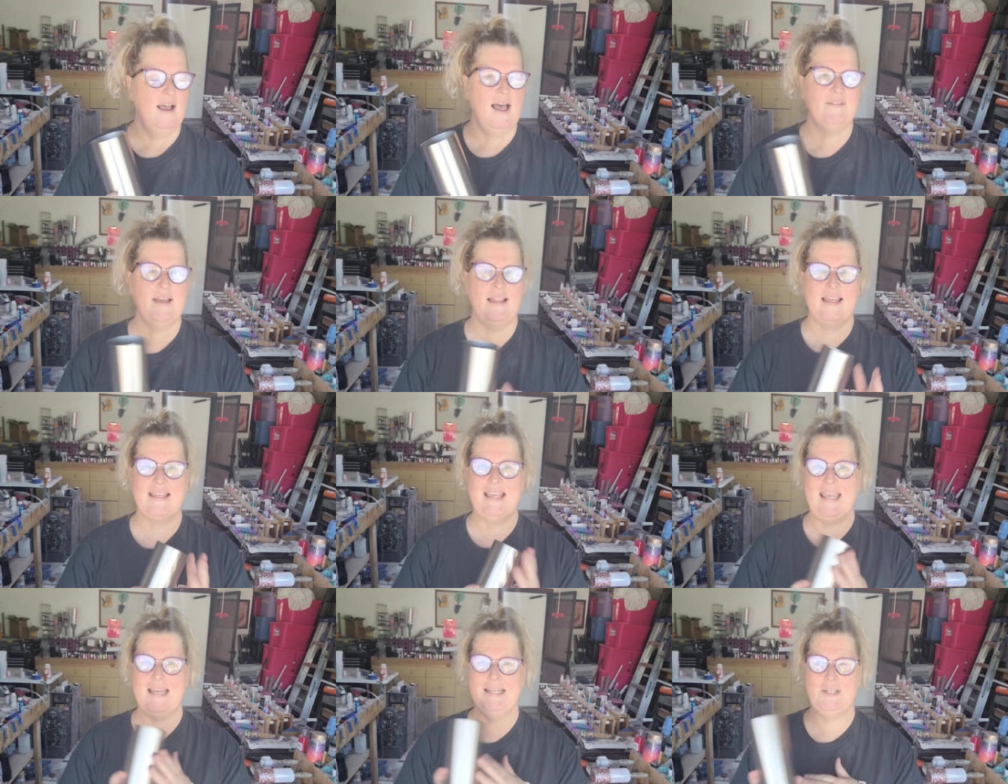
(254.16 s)
I got like
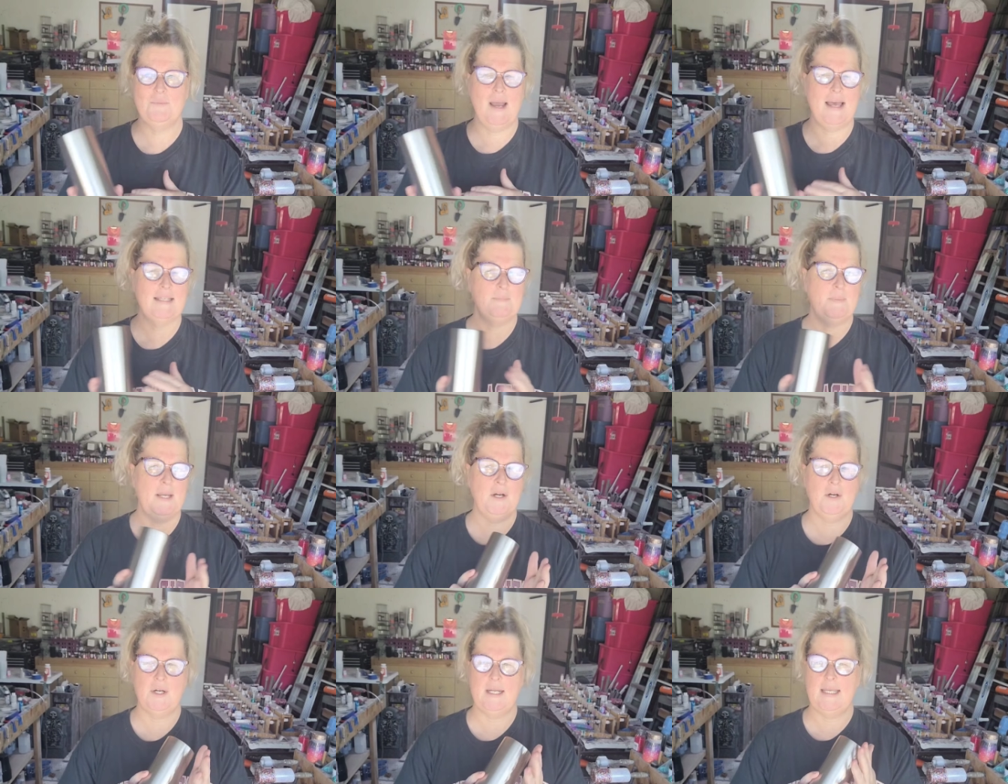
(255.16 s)
candy
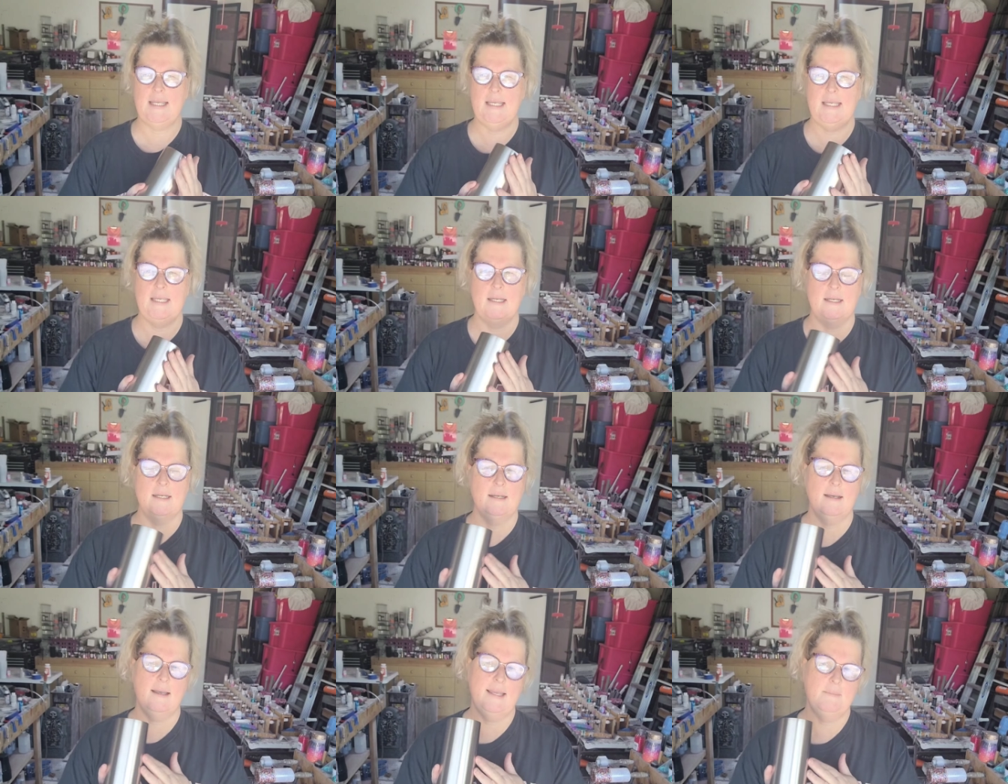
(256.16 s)
raspberry
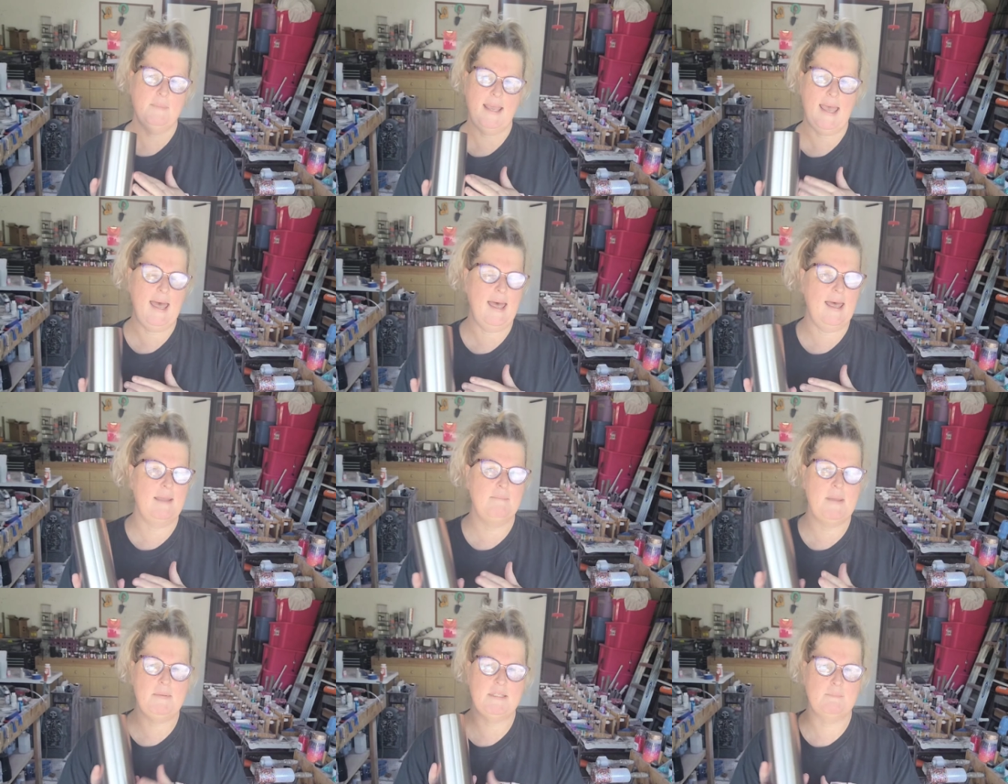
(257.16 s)
in my head,
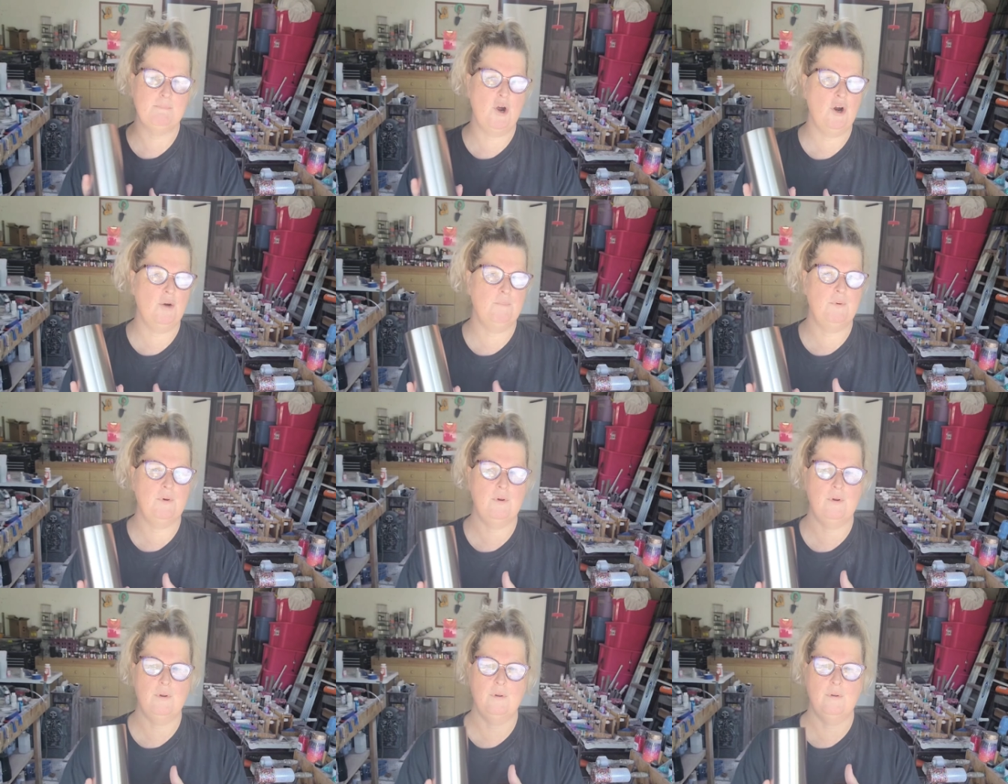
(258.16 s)
maybe some
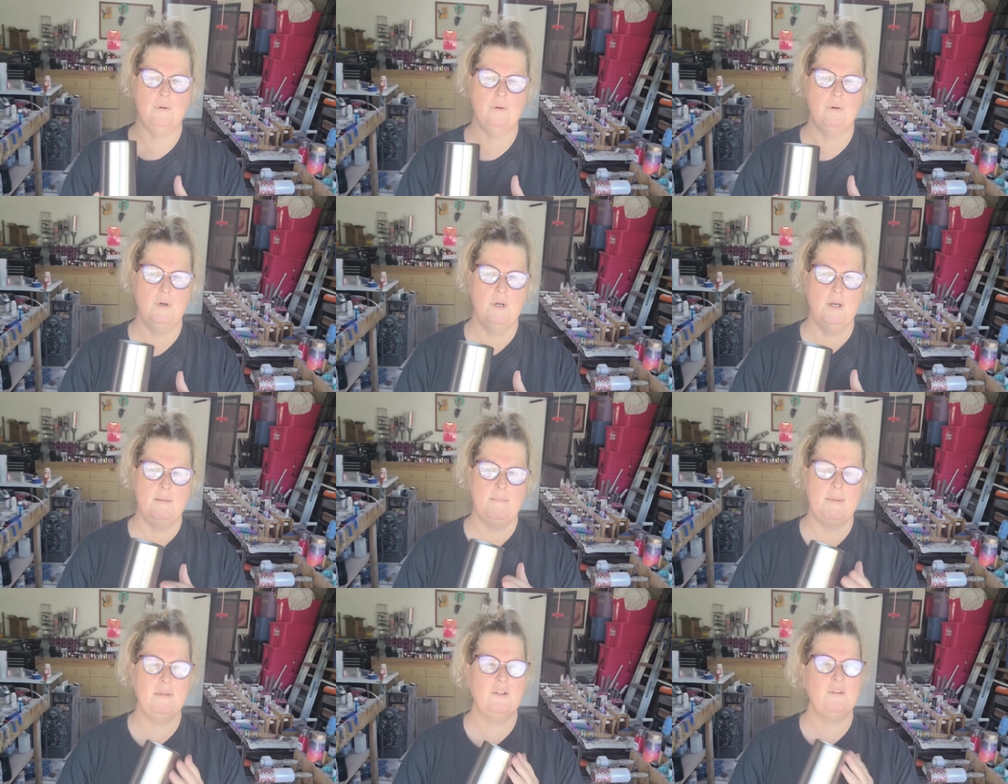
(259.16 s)
purple,
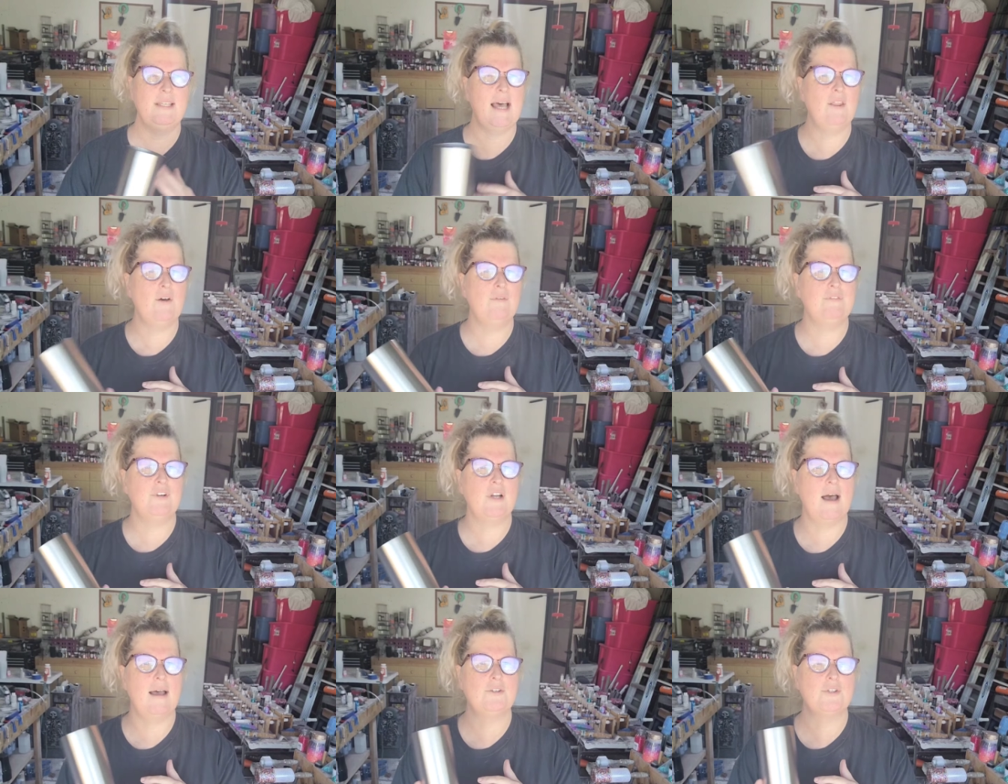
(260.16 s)
maybe a little yellow for
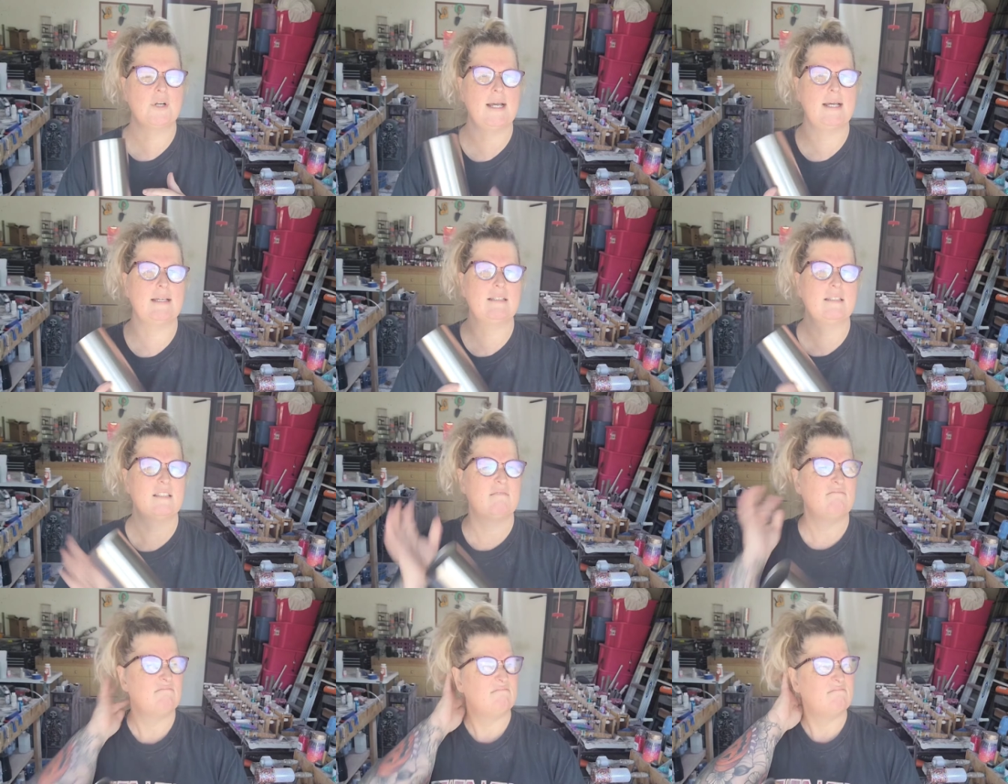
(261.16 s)
contrast,
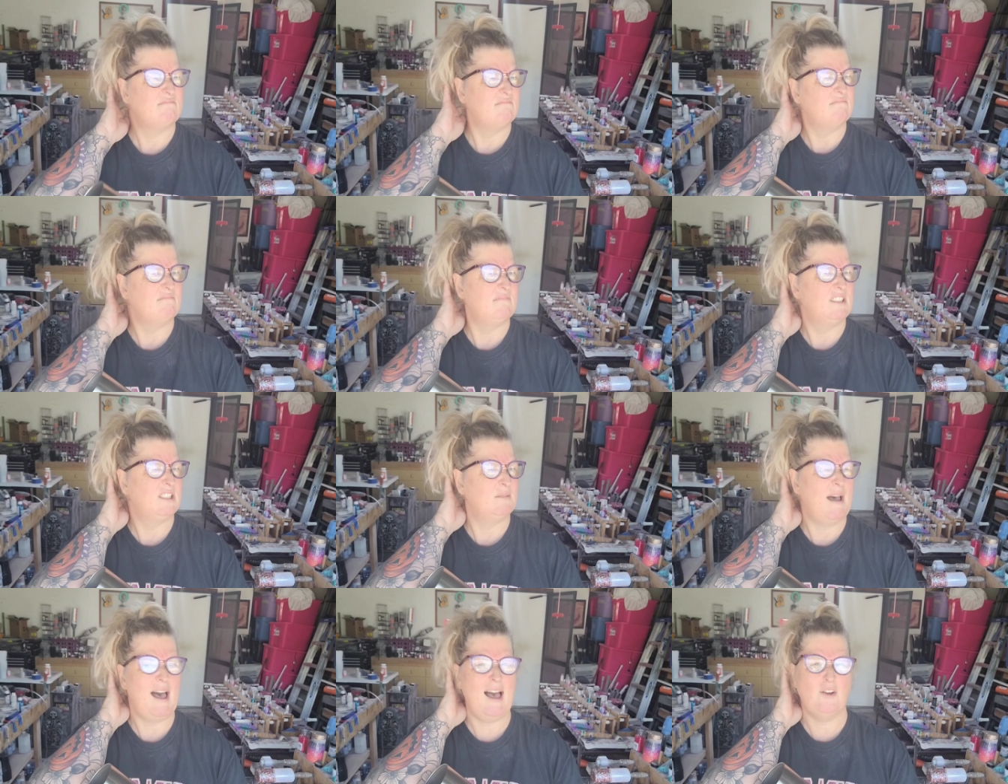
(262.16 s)
some
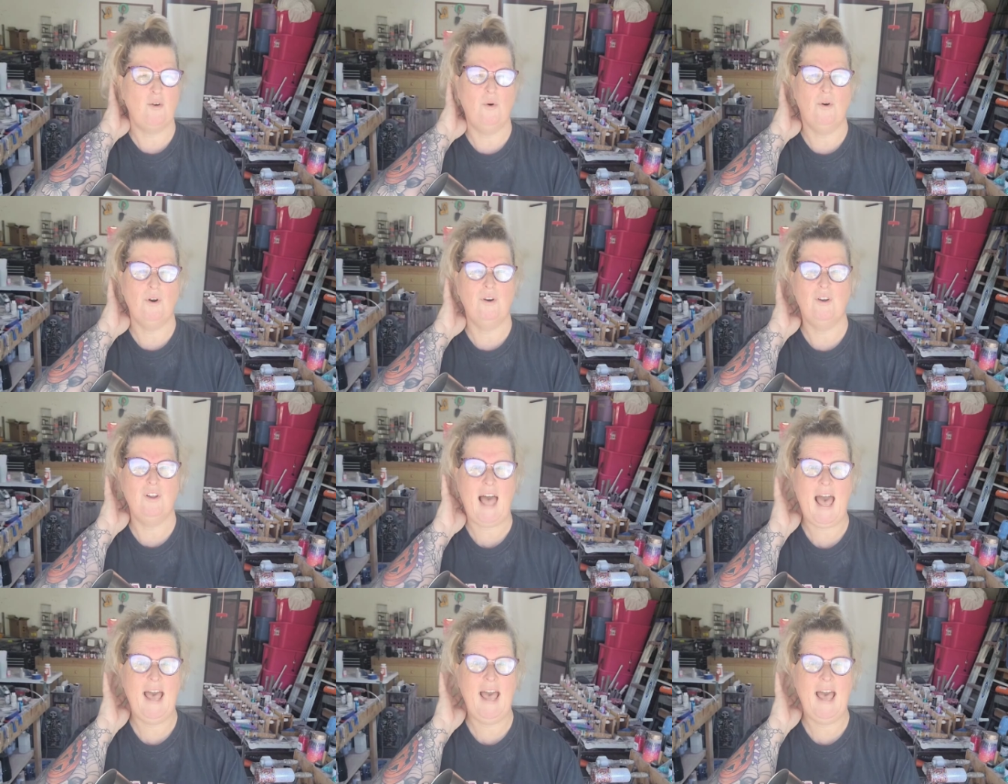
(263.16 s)
hot coral.